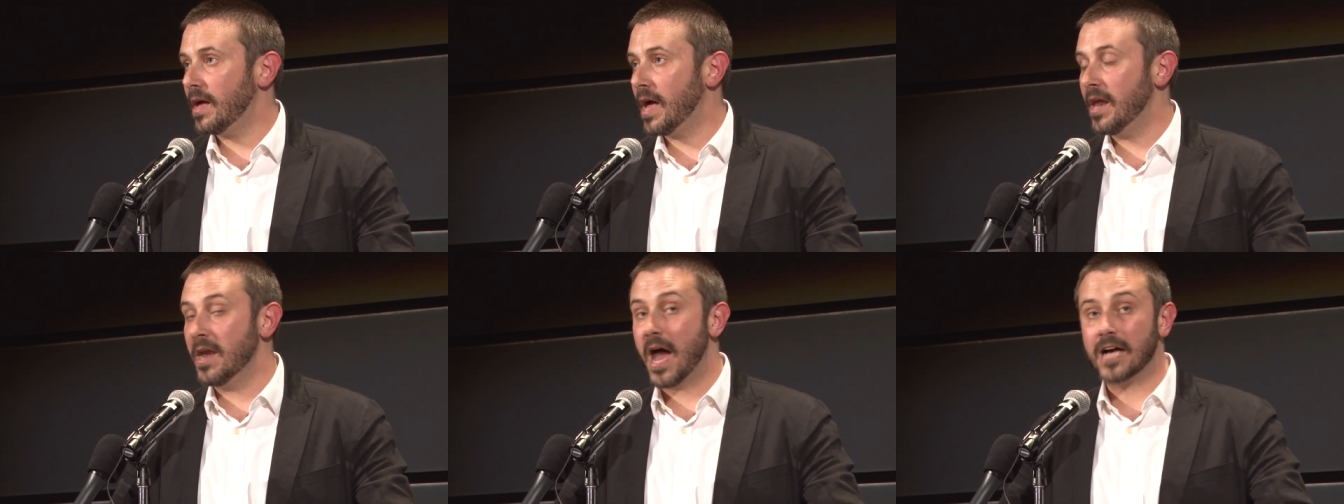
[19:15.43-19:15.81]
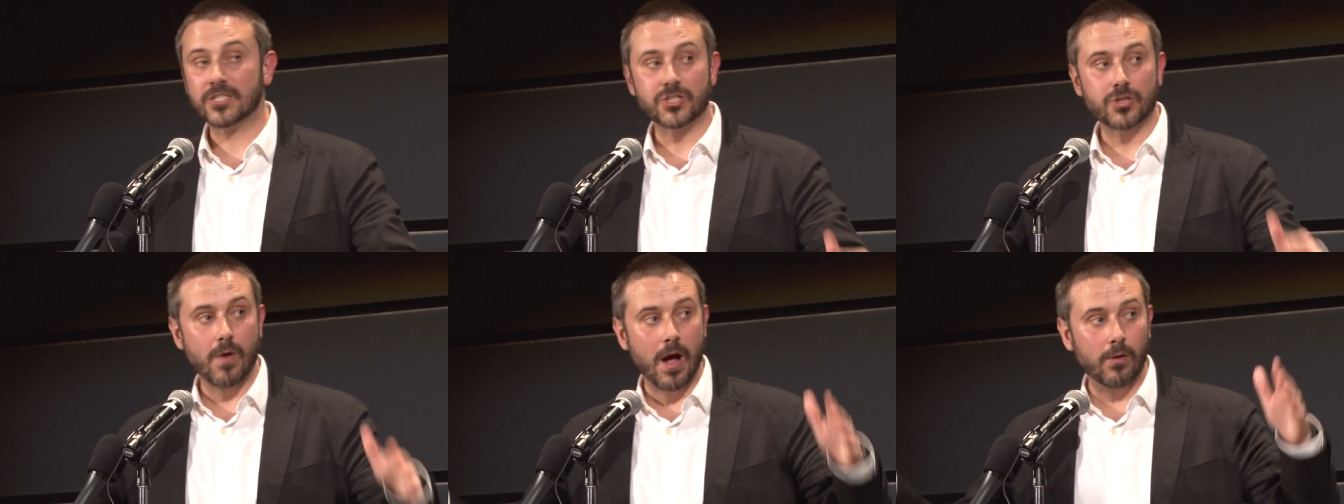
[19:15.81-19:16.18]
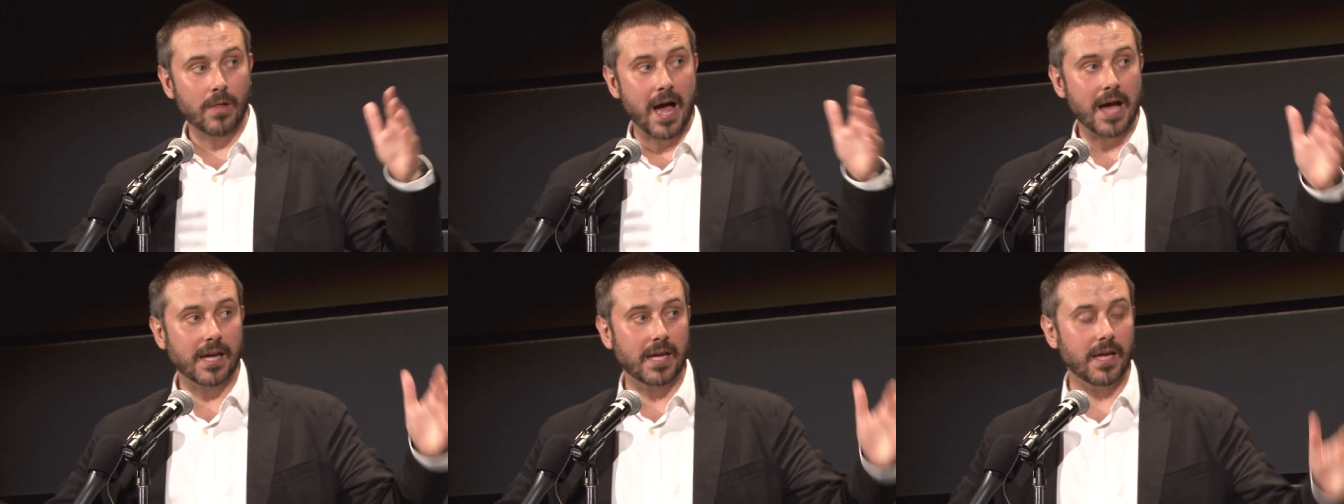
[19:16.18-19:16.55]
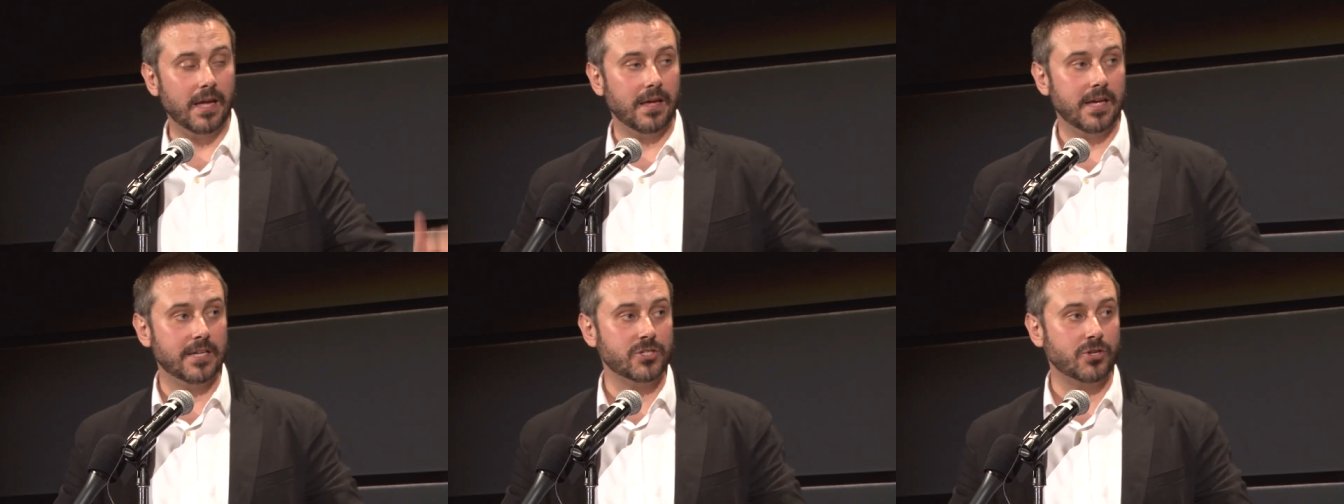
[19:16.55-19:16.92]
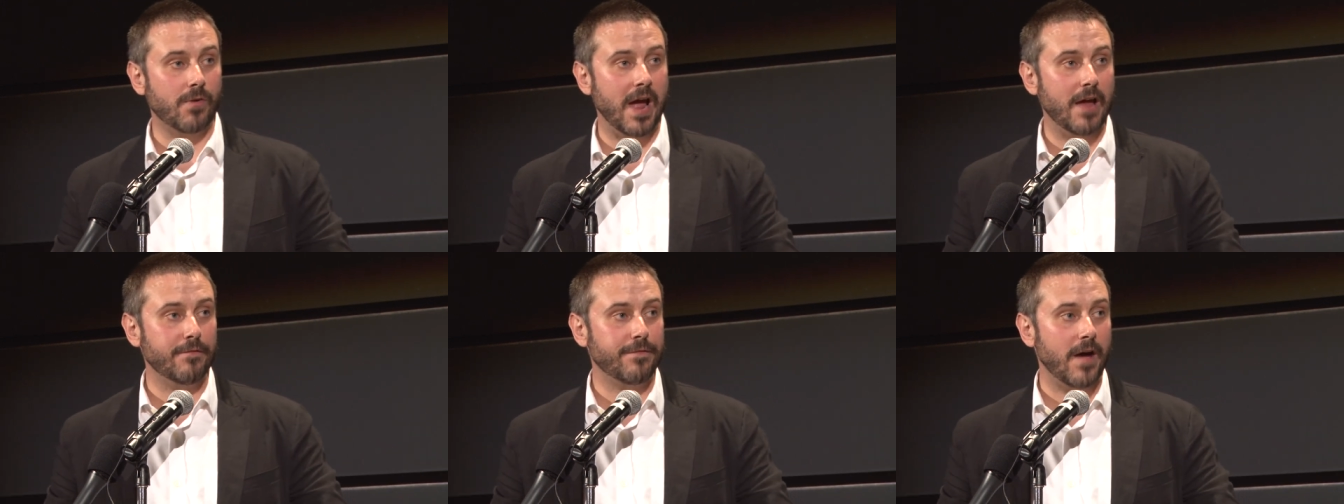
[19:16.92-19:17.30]
And Nasser al-Awlaki, his
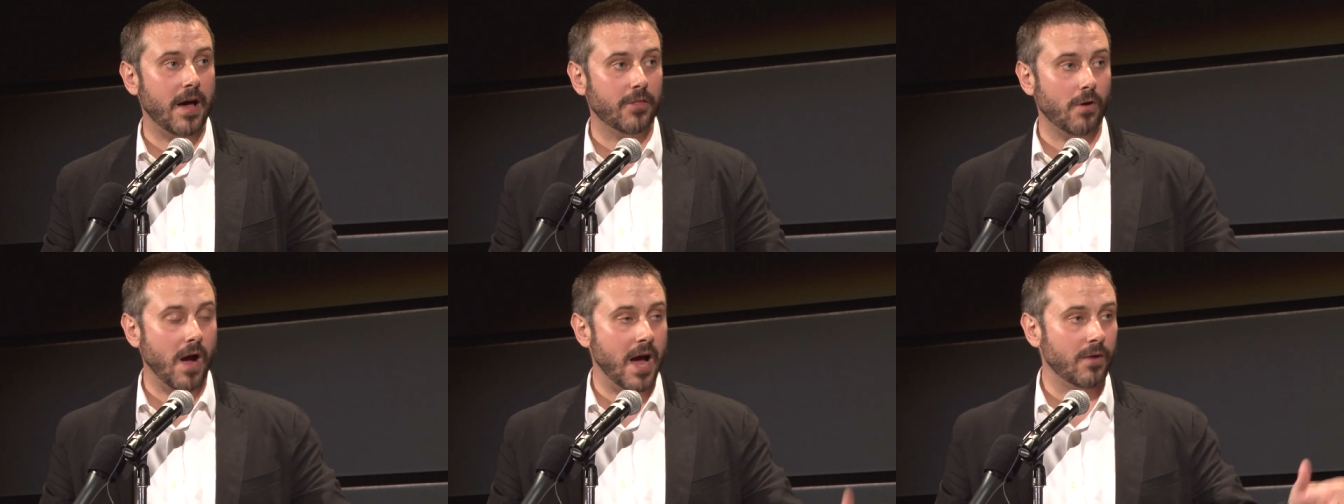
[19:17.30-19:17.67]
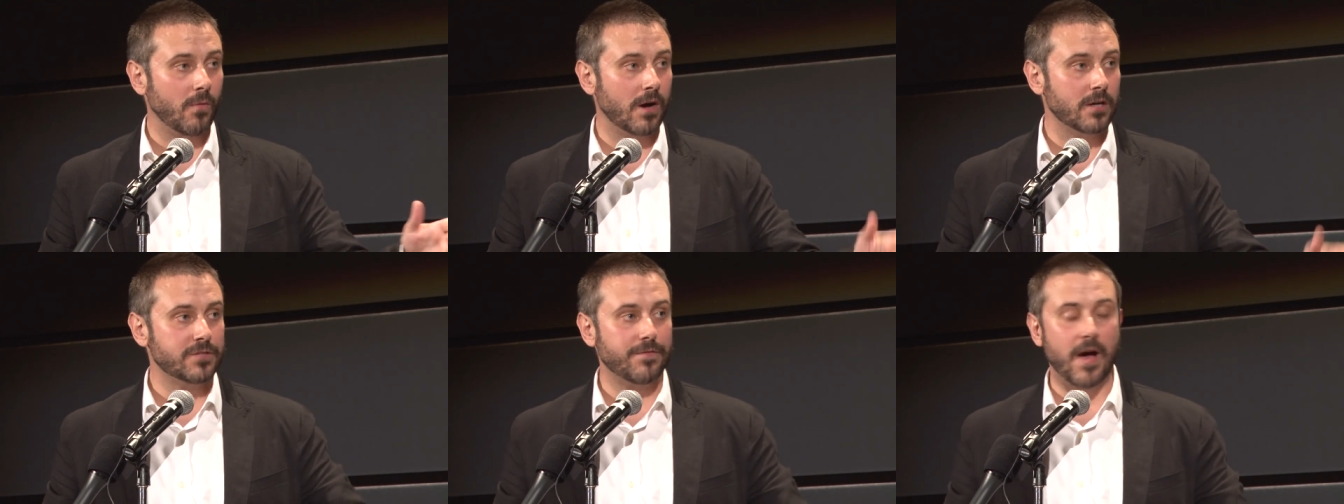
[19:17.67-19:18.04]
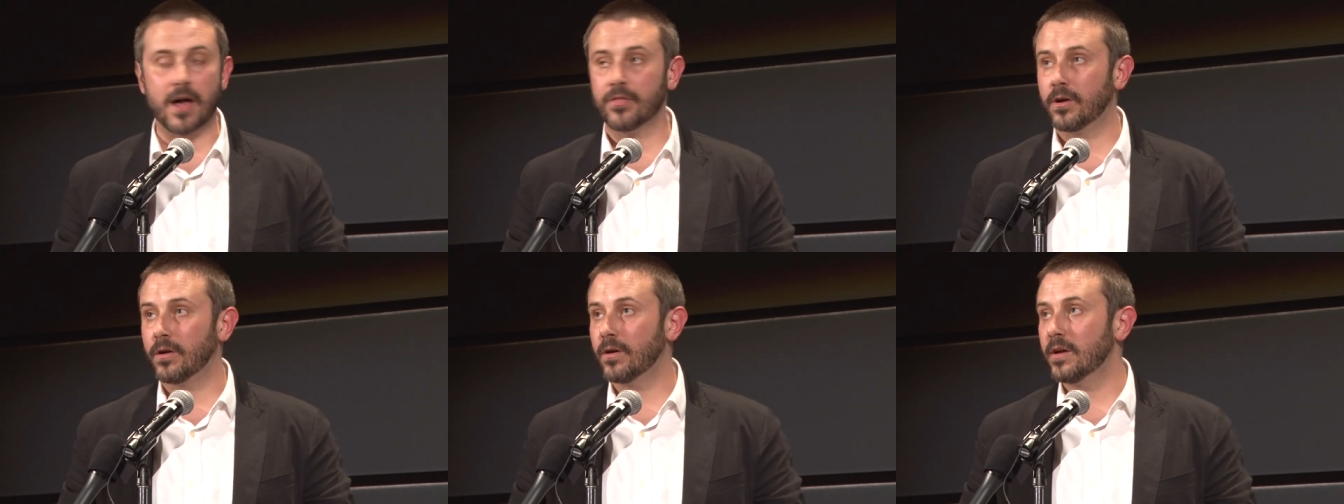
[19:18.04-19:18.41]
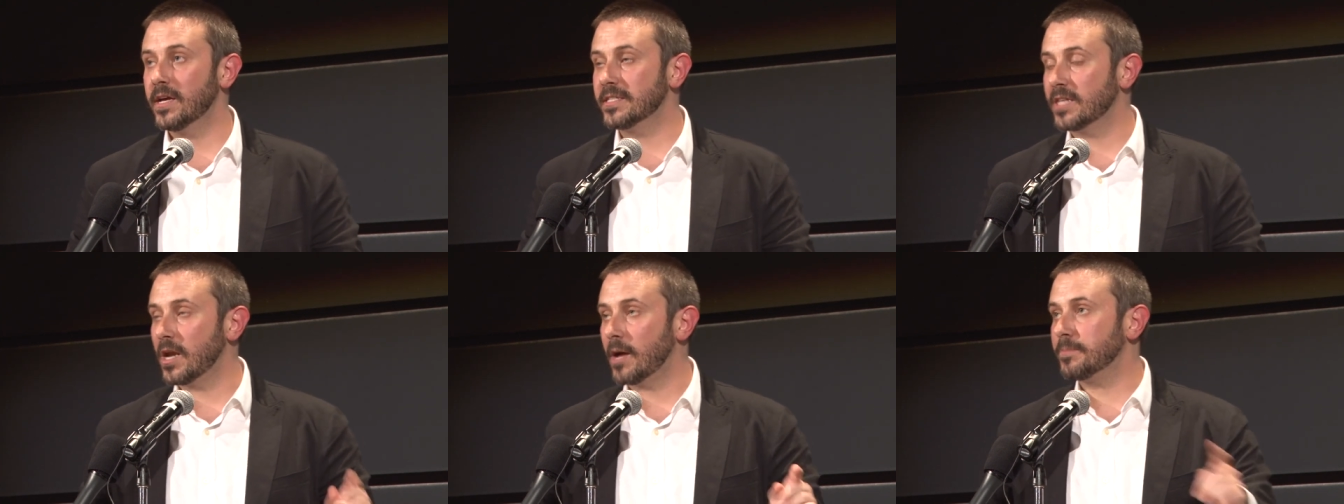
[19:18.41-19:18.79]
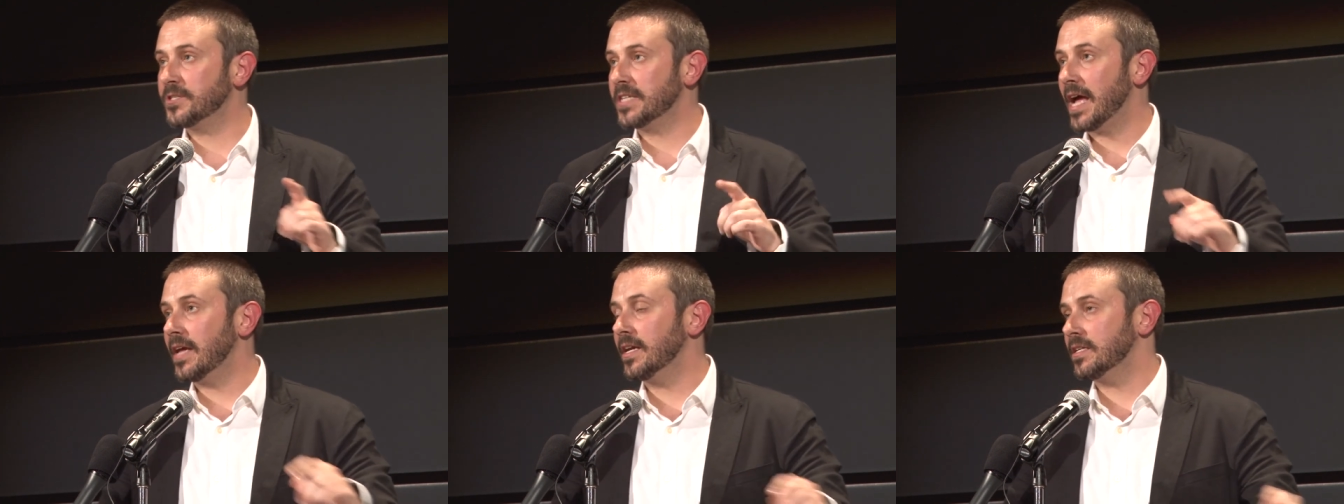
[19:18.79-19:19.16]
grandfather, Anwar's father, is an
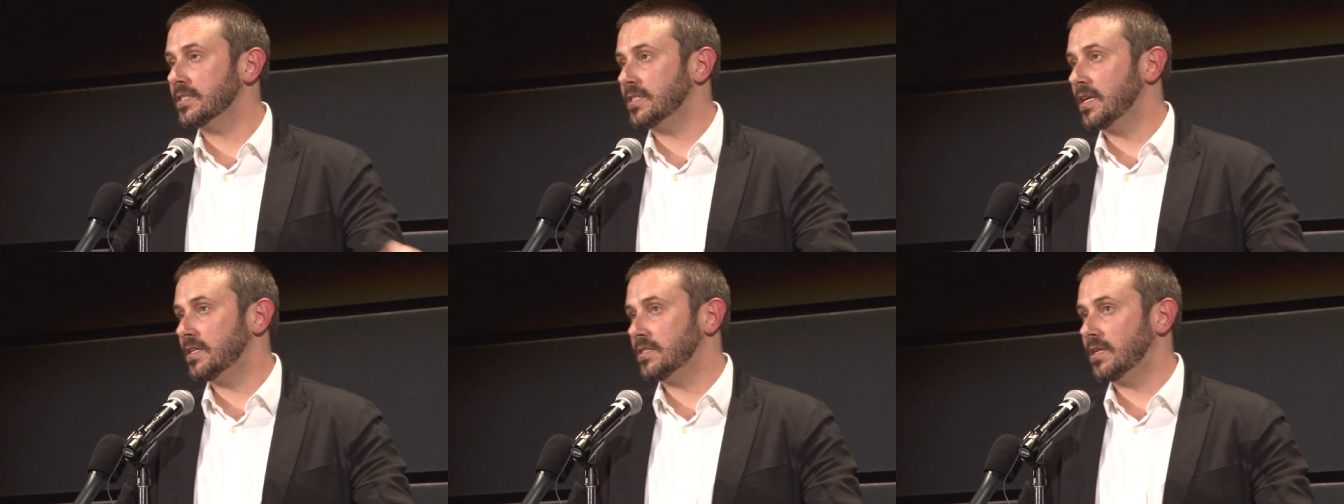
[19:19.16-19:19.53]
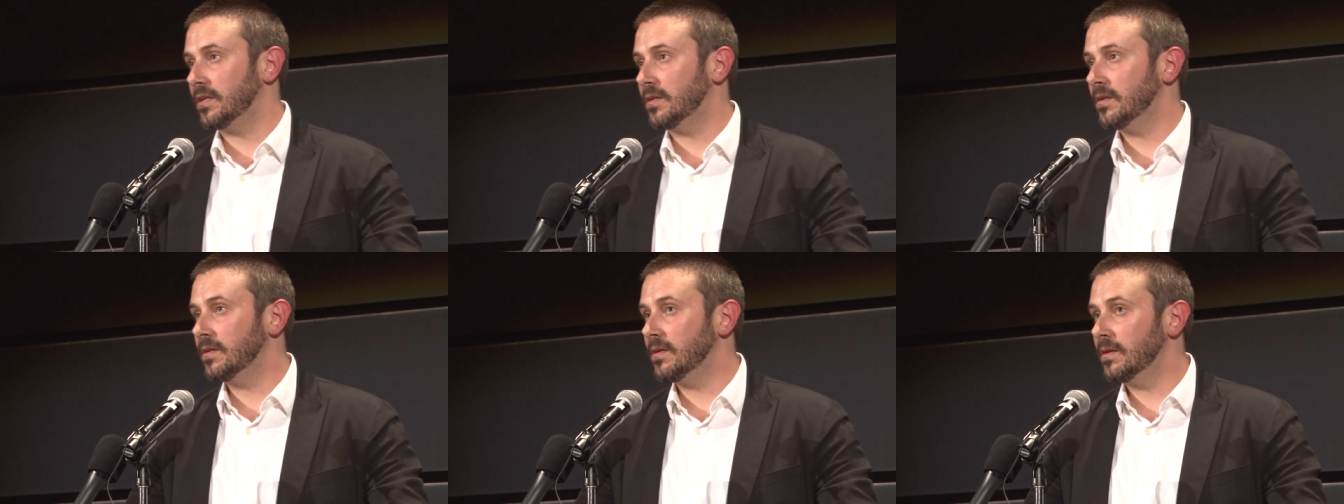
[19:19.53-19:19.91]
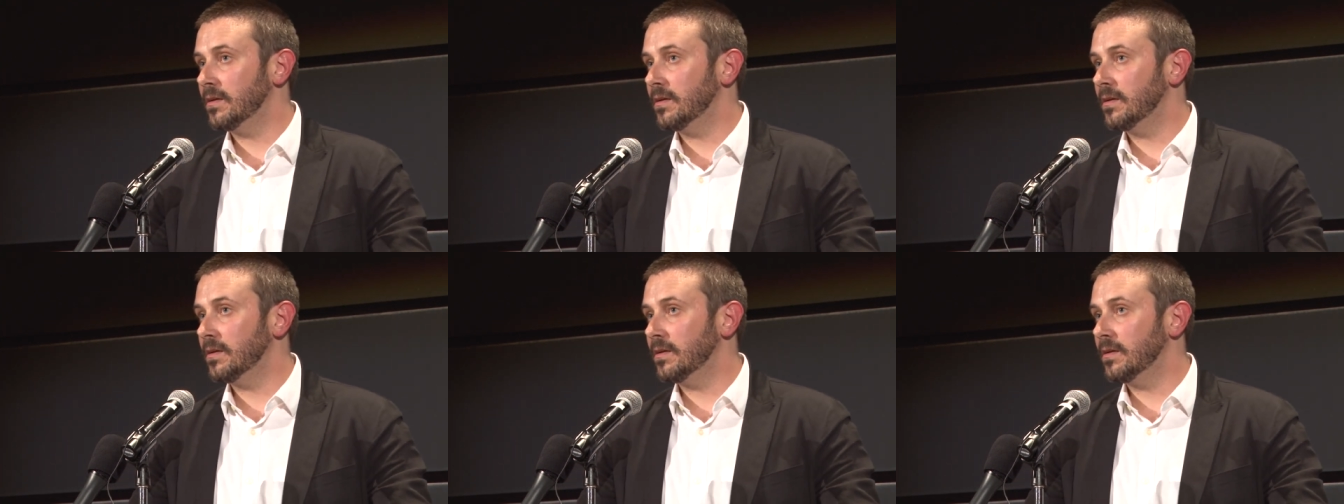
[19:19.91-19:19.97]
upstanding citizen.